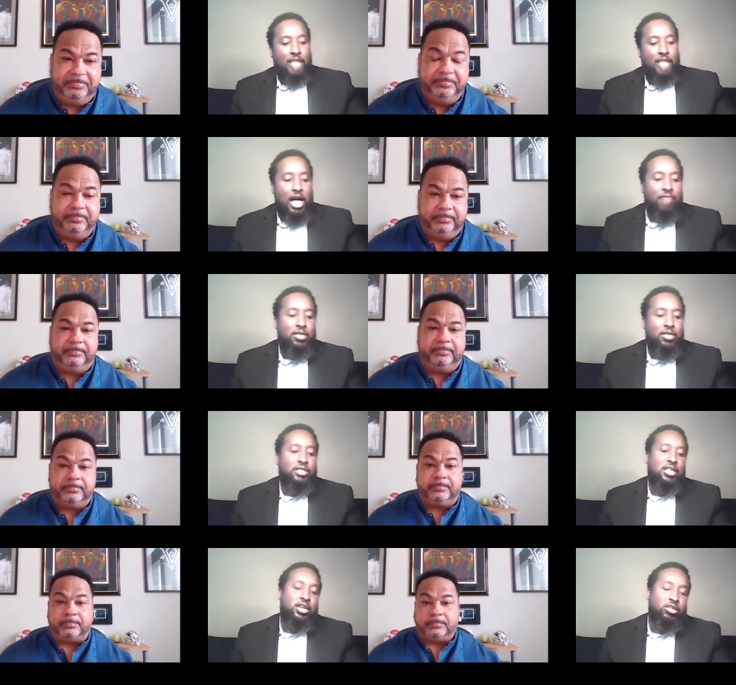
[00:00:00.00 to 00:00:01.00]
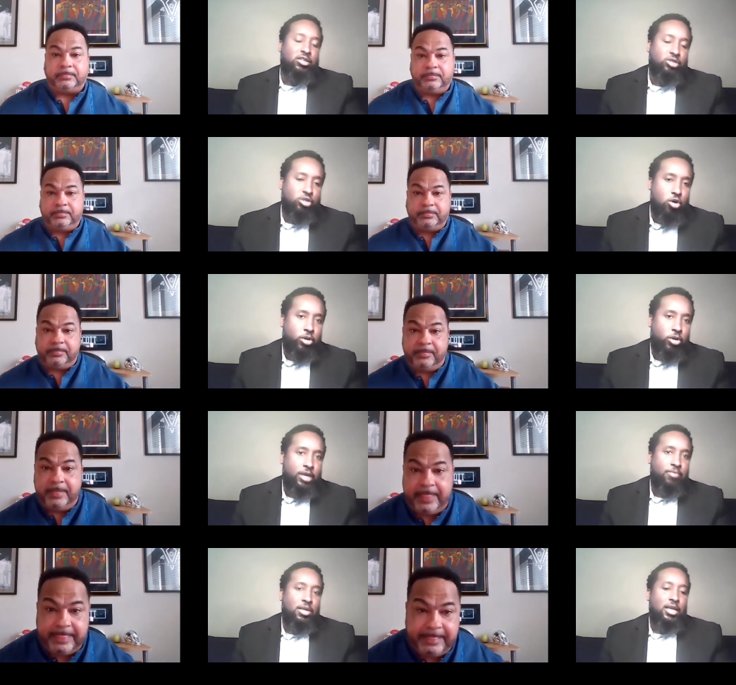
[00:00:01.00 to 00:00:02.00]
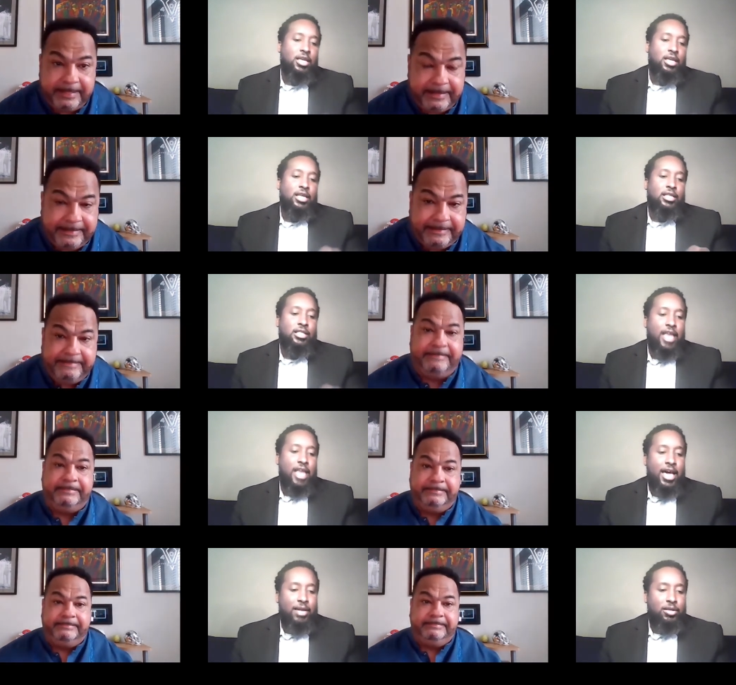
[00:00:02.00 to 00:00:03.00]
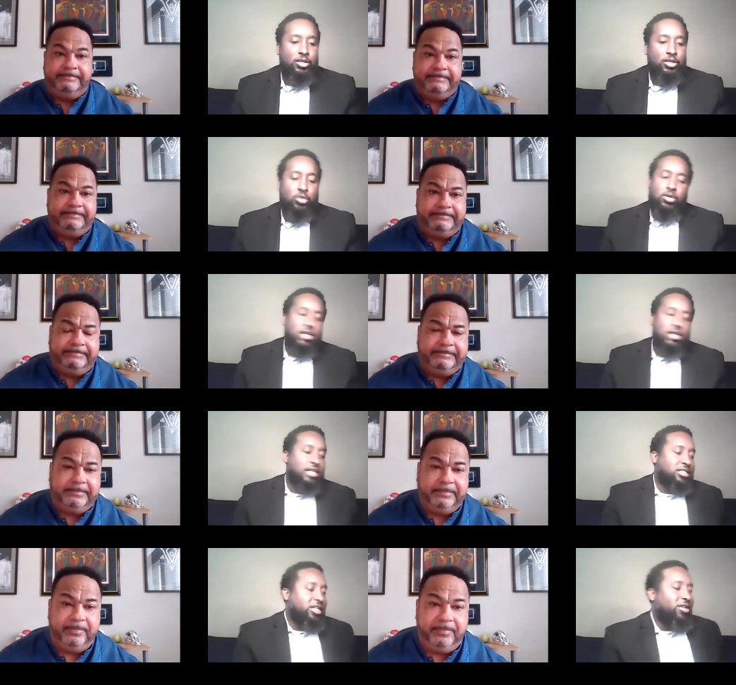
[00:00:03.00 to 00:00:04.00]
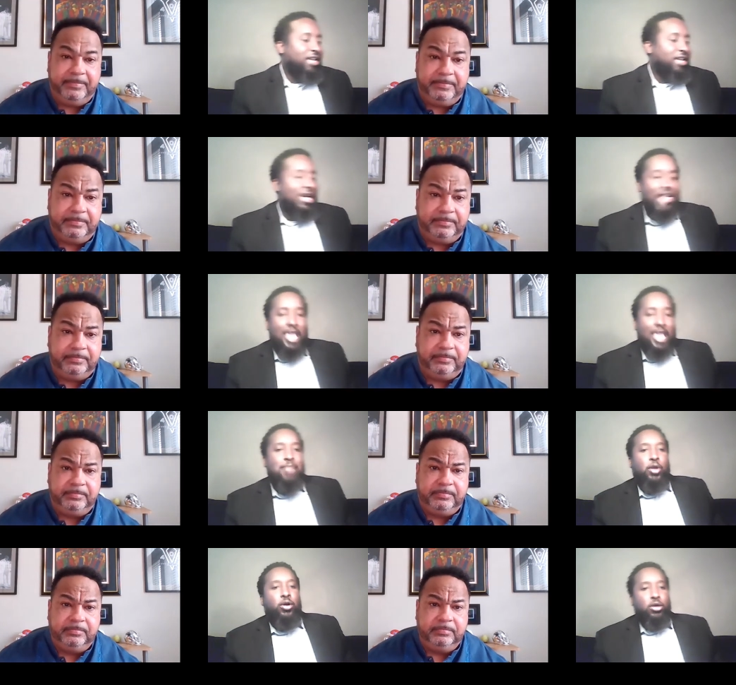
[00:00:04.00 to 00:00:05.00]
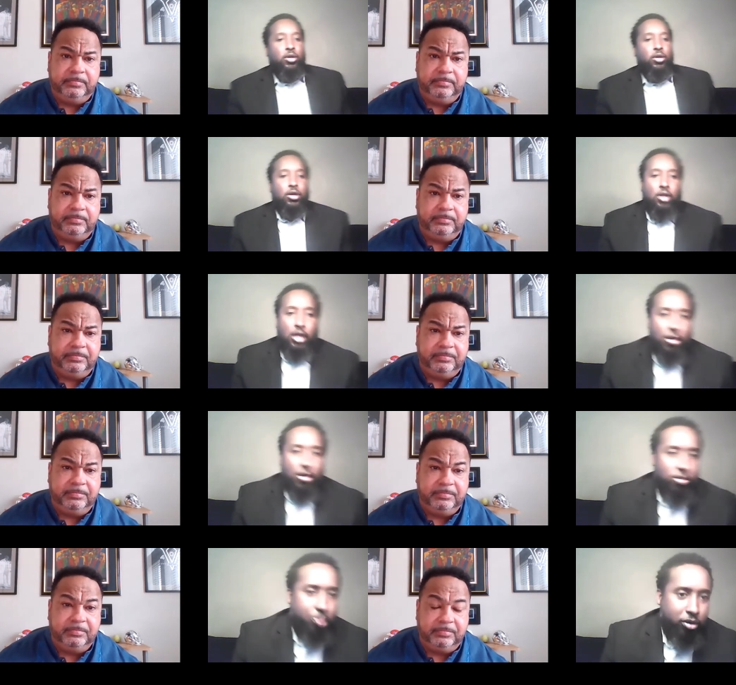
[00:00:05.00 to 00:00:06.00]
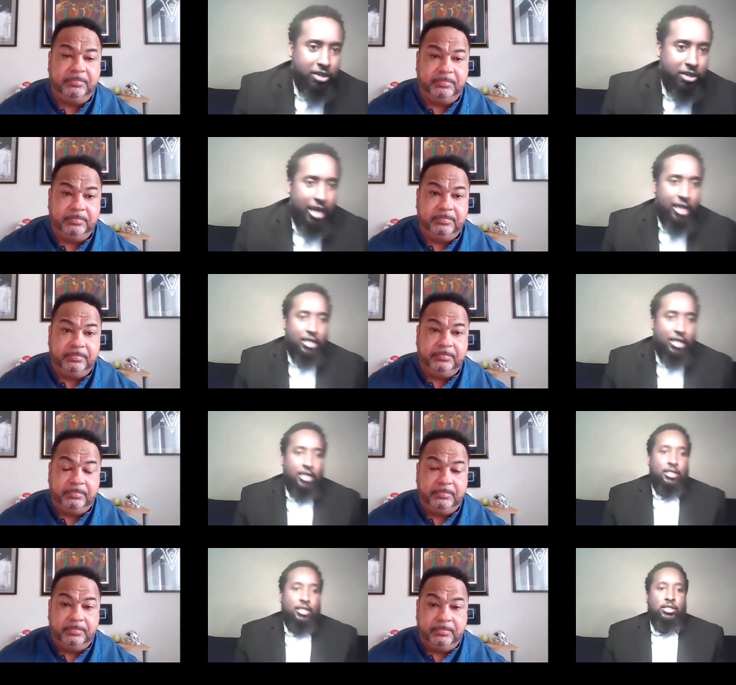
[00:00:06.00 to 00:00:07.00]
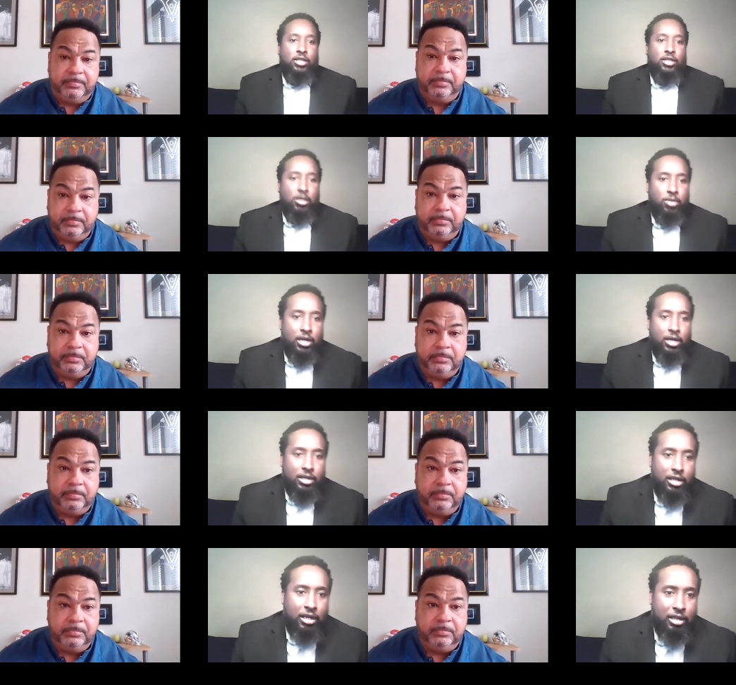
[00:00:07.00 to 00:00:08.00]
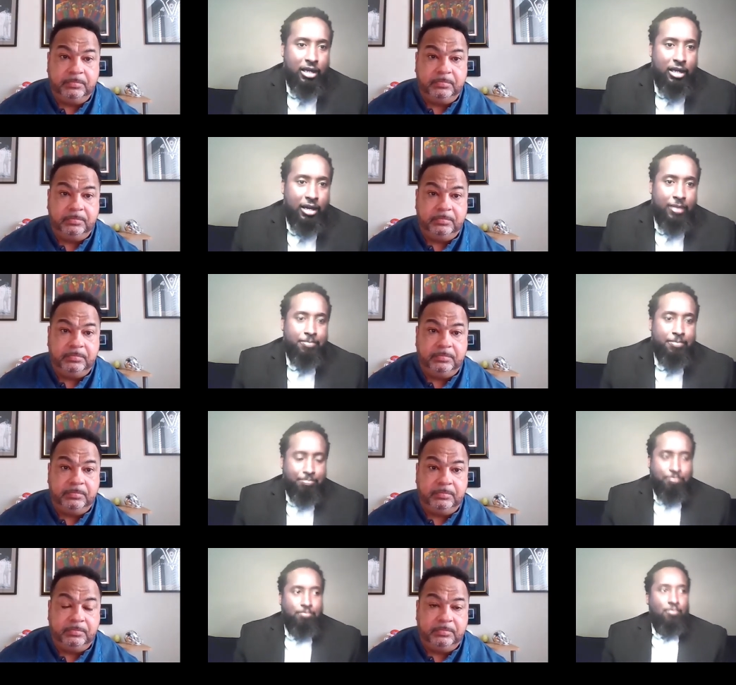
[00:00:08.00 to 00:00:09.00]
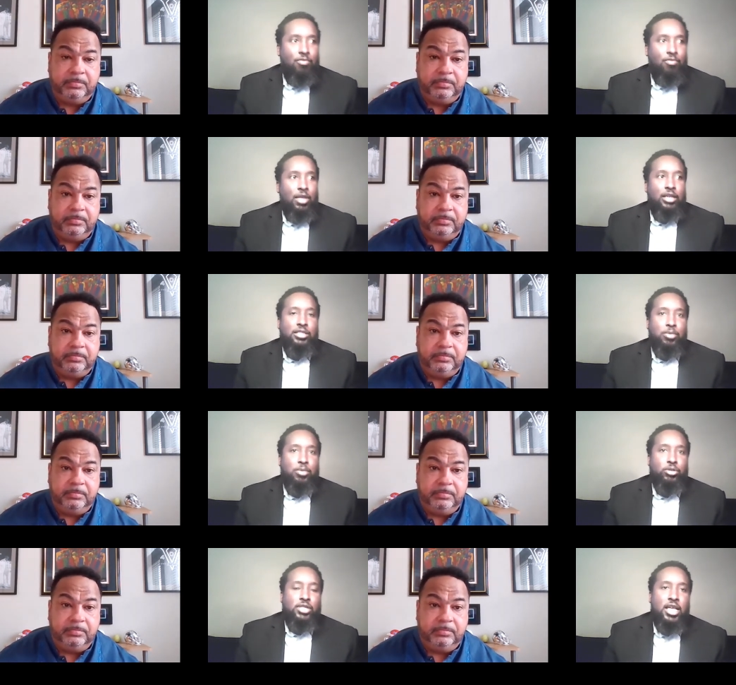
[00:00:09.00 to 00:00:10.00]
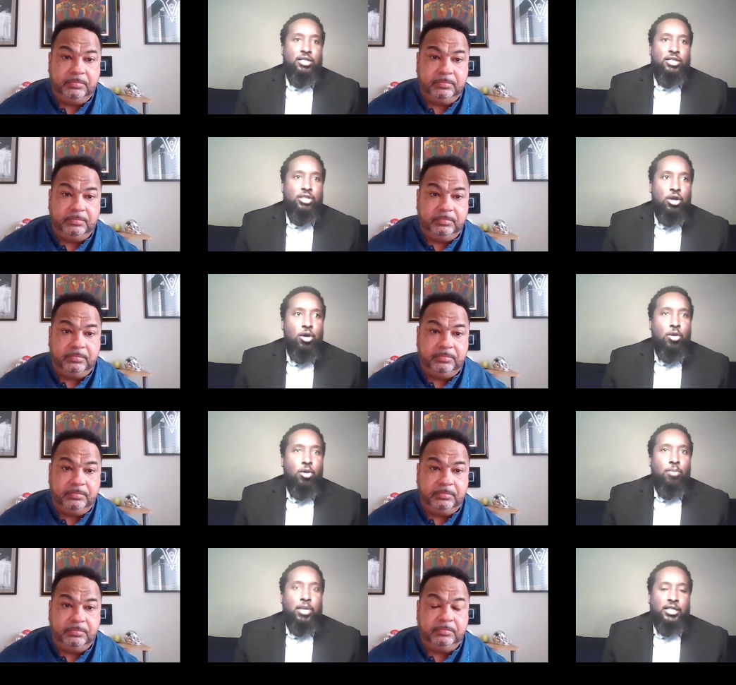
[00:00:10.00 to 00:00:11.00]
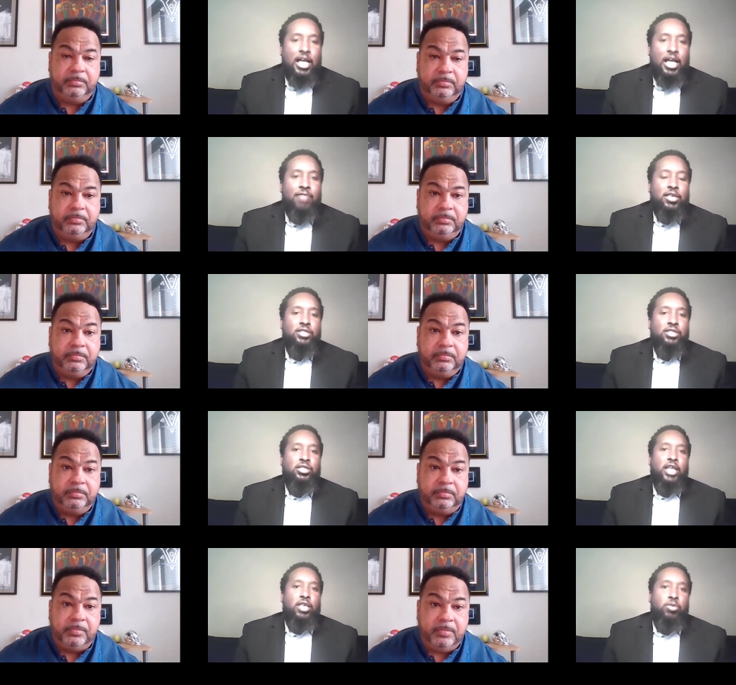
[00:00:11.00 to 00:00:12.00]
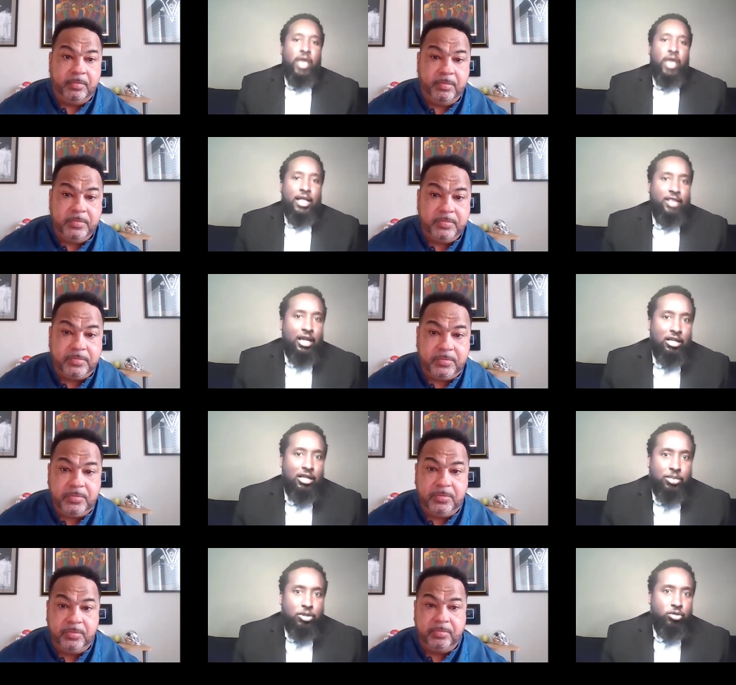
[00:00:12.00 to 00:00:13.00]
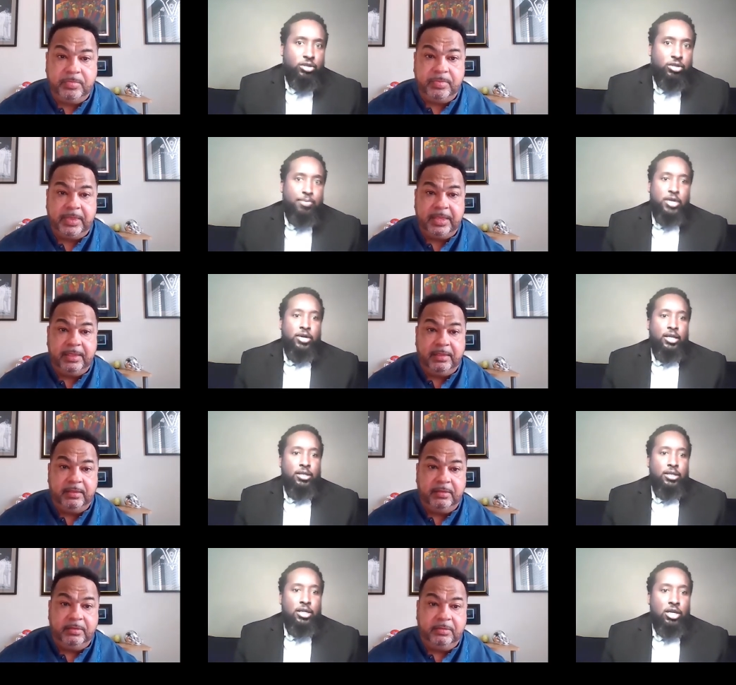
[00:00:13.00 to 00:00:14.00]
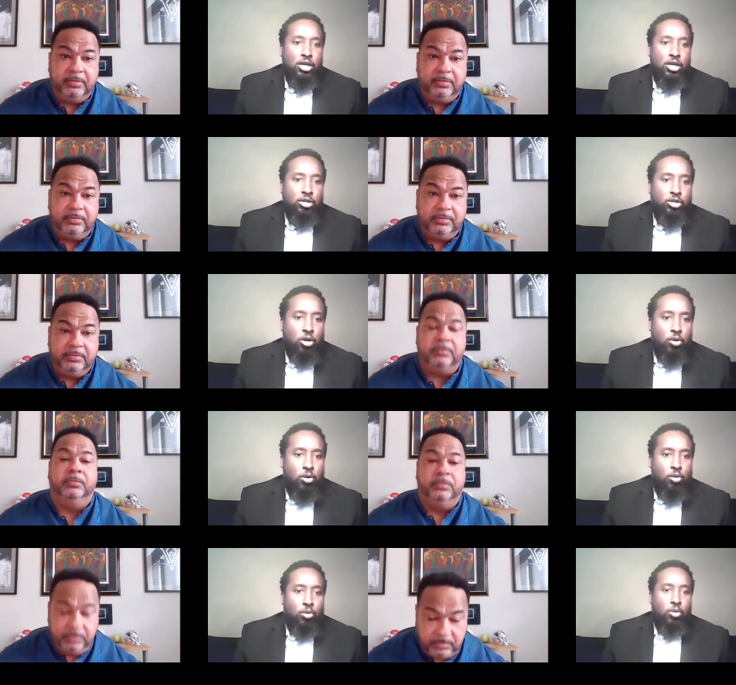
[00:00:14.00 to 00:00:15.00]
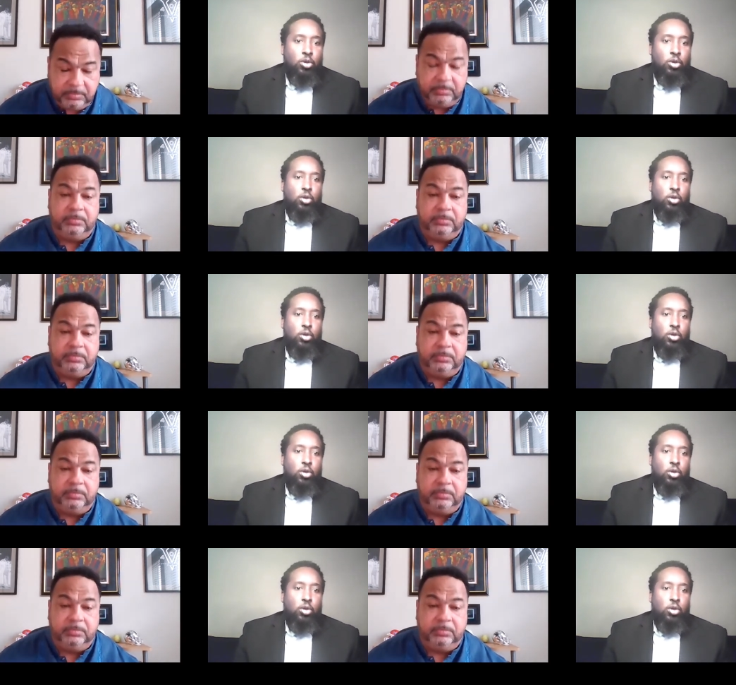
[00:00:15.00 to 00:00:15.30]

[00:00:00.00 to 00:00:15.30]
Speaker 1: it's obvious hearing your story that you weren't necessarily a gamer uh, per se, you know, in the in the um, in a typical sense. But it's obvious that you have that entrepreneur spirit. So, mm-hmm.